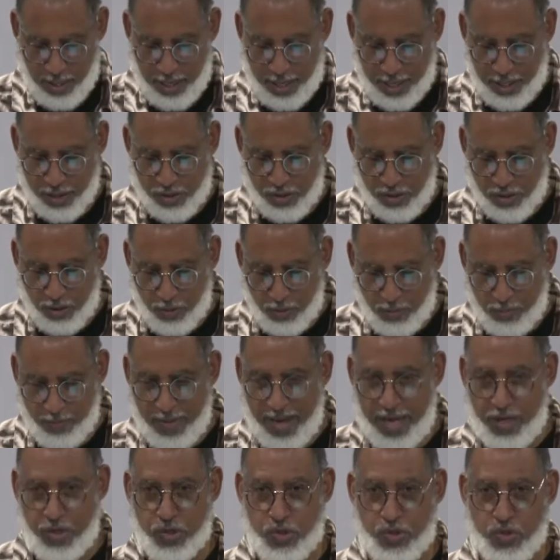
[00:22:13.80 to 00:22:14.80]
And so
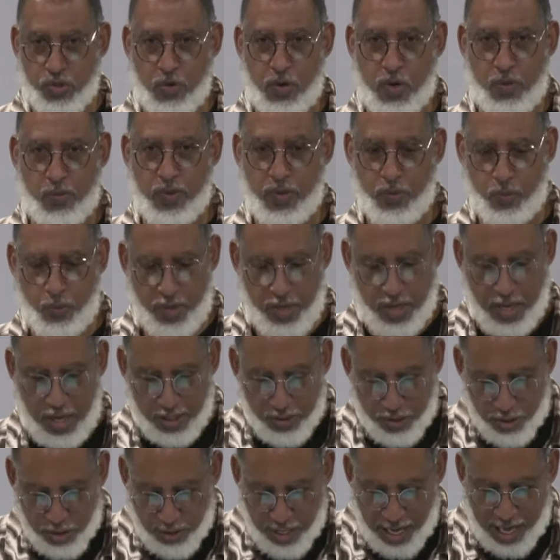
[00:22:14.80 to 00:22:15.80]
make sure when we are
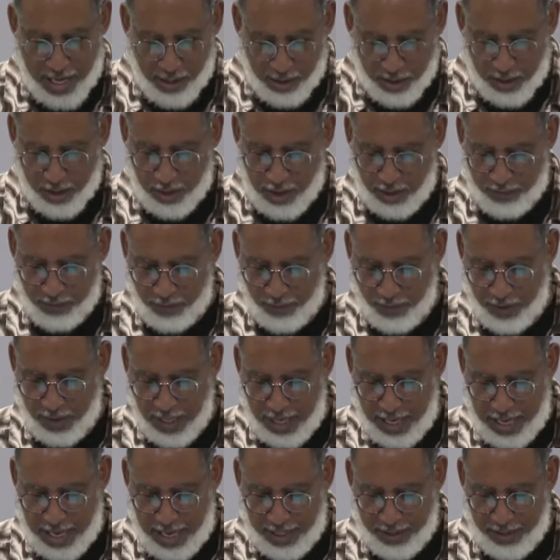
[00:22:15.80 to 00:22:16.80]
standing in the love of
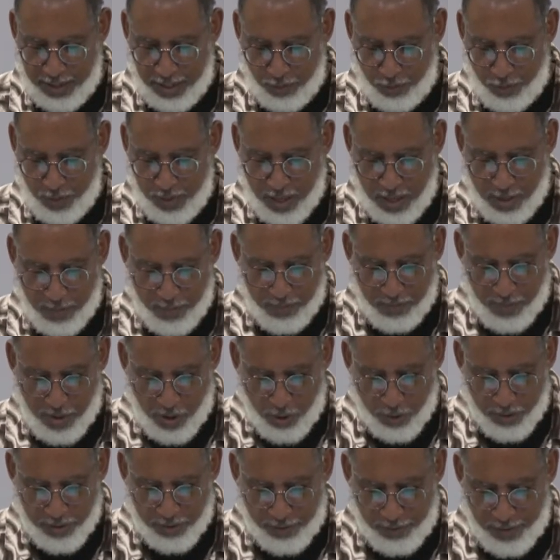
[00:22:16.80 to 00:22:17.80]
God that we are
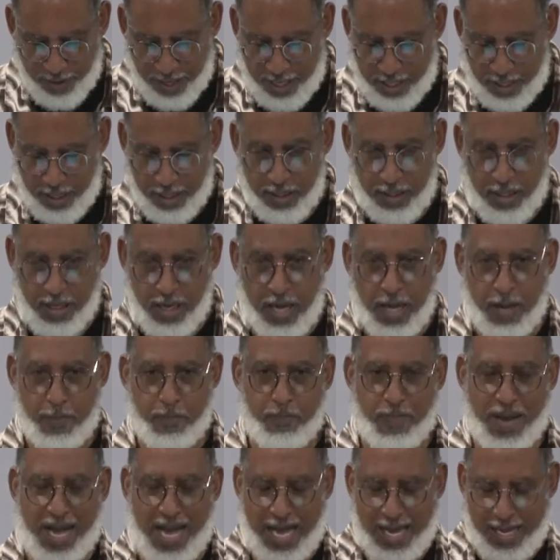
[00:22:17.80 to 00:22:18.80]
motivated
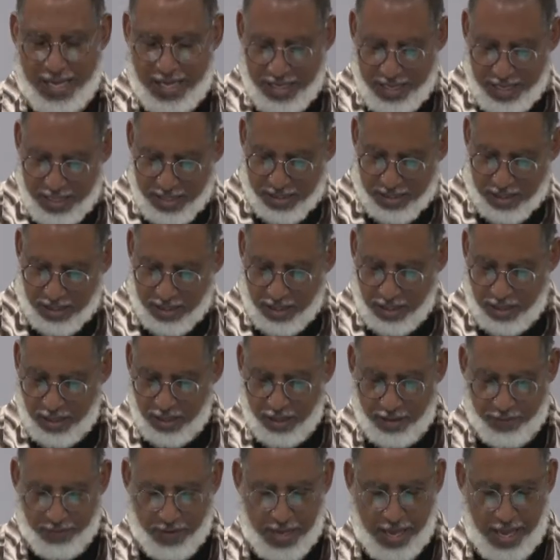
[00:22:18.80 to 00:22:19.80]
by His
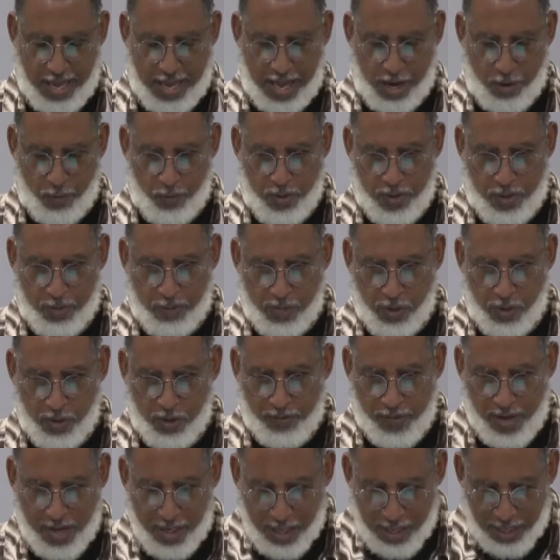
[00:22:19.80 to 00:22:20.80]
love and we are
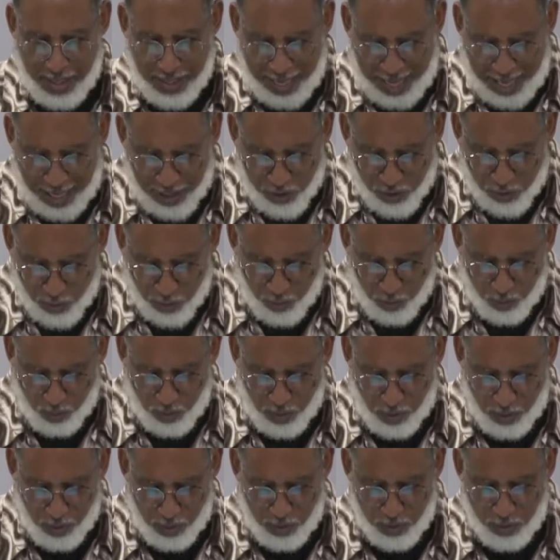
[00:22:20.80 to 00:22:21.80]
motivated not to
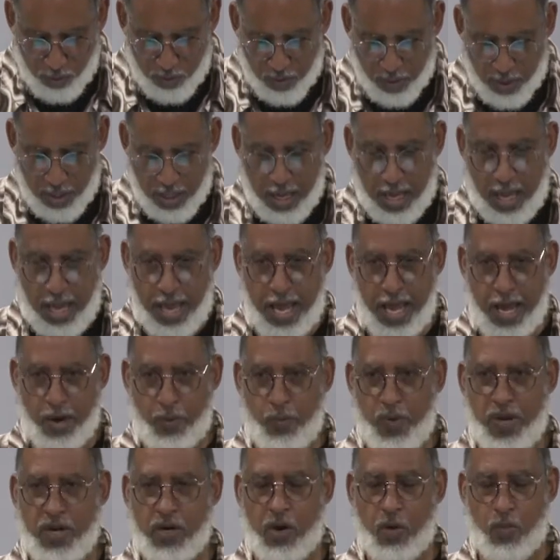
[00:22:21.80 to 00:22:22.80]
wound
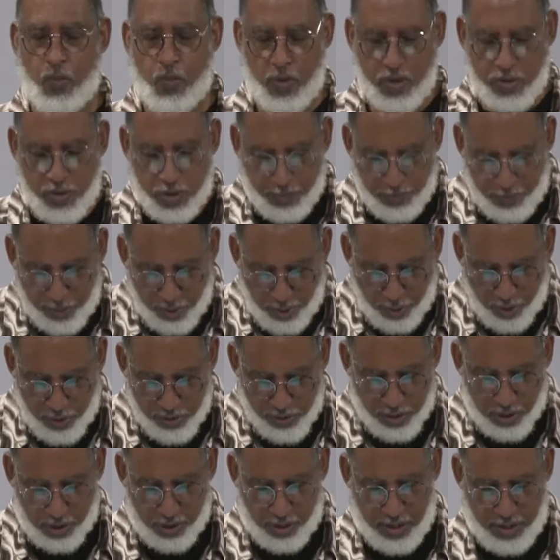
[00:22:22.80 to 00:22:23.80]
and we don't want to
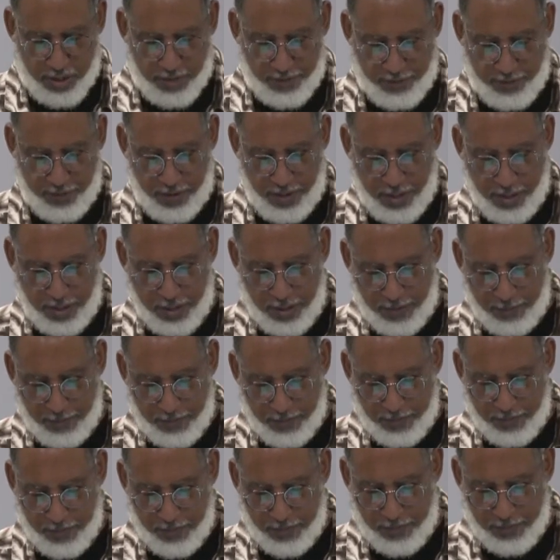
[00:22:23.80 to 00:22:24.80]
personally offend.
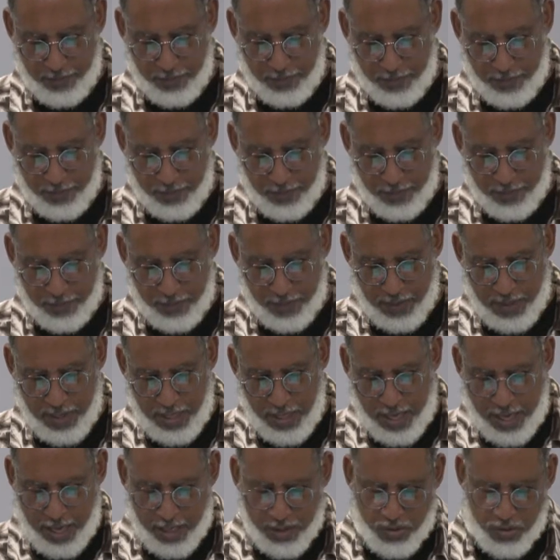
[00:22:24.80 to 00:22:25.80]

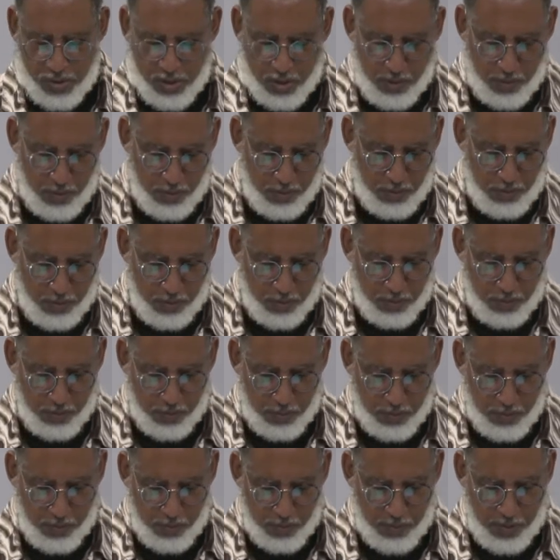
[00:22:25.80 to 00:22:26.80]
And so
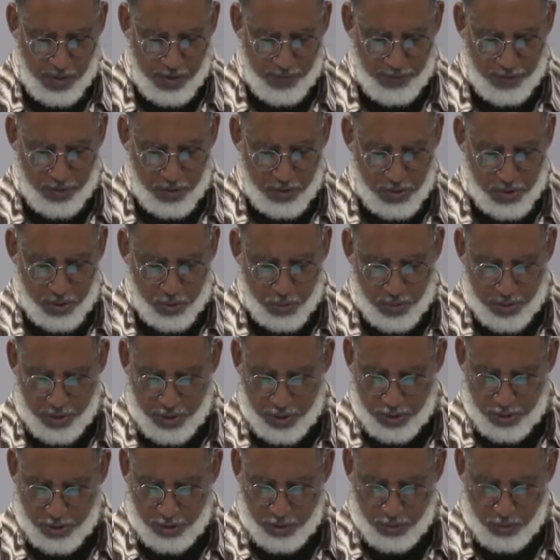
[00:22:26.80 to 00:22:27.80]
in verse
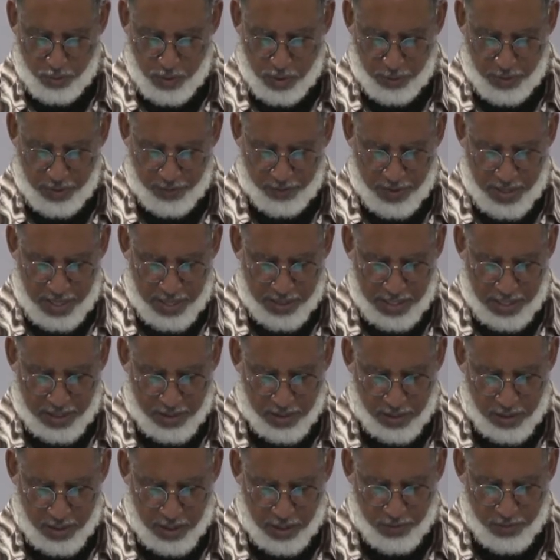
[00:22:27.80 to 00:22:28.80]
22, where we find
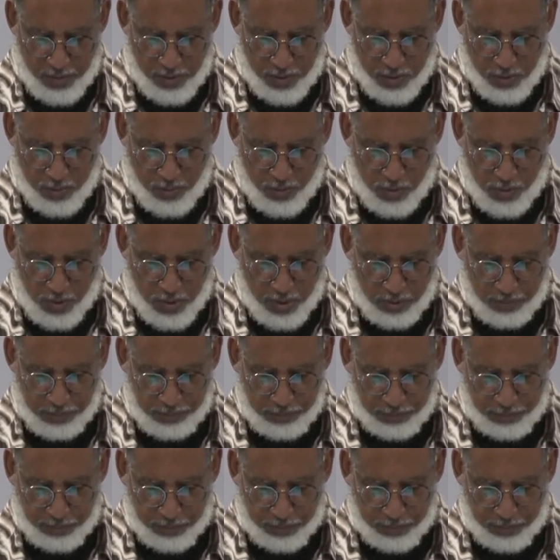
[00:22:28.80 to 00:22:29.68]
ourselves this morning,